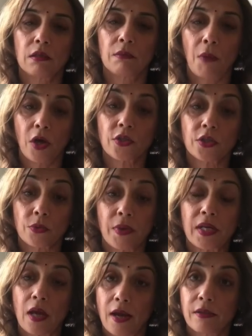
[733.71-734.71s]
March the
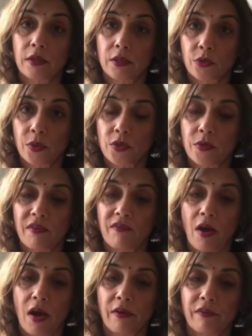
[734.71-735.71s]
29th,
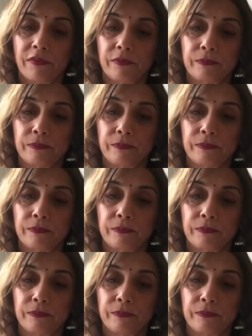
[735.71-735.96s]
2025